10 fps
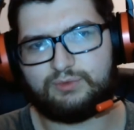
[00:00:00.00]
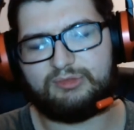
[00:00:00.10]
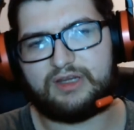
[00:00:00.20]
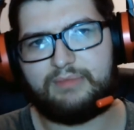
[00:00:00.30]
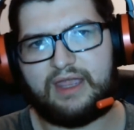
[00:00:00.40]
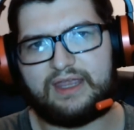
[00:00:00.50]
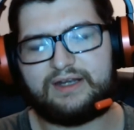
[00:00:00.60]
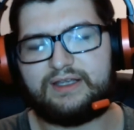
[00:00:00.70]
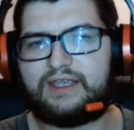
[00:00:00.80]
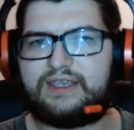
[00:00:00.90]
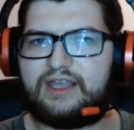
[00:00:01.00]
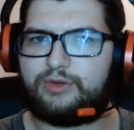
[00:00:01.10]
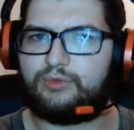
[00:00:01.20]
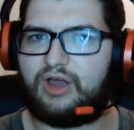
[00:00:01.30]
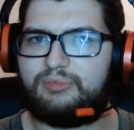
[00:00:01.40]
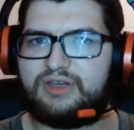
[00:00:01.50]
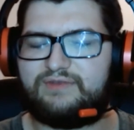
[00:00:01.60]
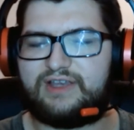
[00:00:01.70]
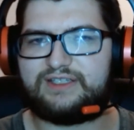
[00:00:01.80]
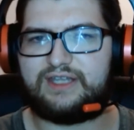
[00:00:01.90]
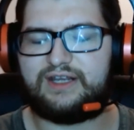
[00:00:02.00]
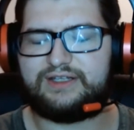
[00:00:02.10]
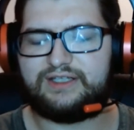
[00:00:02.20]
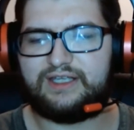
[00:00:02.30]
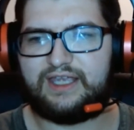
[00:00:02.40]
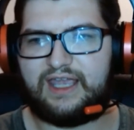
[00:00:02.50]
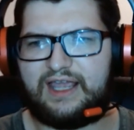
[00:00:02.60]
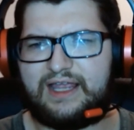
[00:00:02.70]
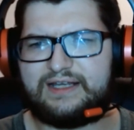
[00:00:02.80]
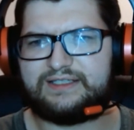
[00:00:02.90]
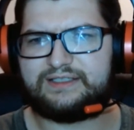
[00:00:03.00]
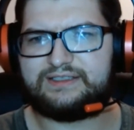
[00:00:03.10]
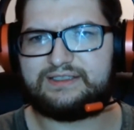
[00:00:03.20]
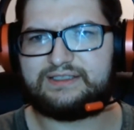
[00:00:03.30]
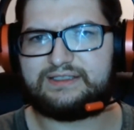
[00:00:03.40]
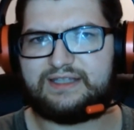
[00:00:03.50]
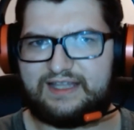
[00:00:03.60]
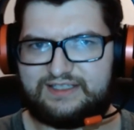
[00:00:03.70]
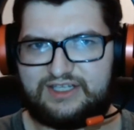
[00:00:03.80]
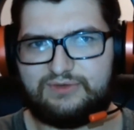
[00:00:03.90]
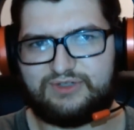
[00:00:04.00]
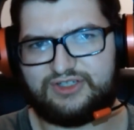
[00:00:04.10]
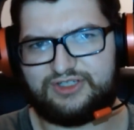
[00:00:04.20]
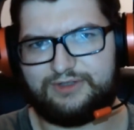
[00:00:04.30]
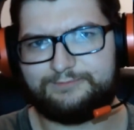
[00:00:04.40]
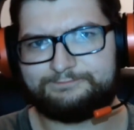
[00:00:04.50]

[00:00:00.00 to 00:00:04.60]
being made, yet they were not being investigated, and that's a huge issue.